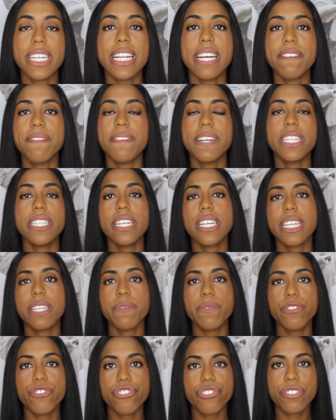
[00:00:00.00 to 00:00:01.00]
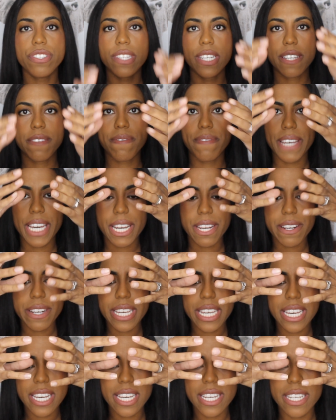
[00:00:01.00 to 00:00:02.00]
and I felt like it was just like
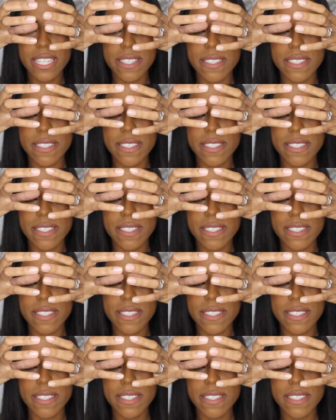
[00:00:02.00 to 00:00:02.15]
very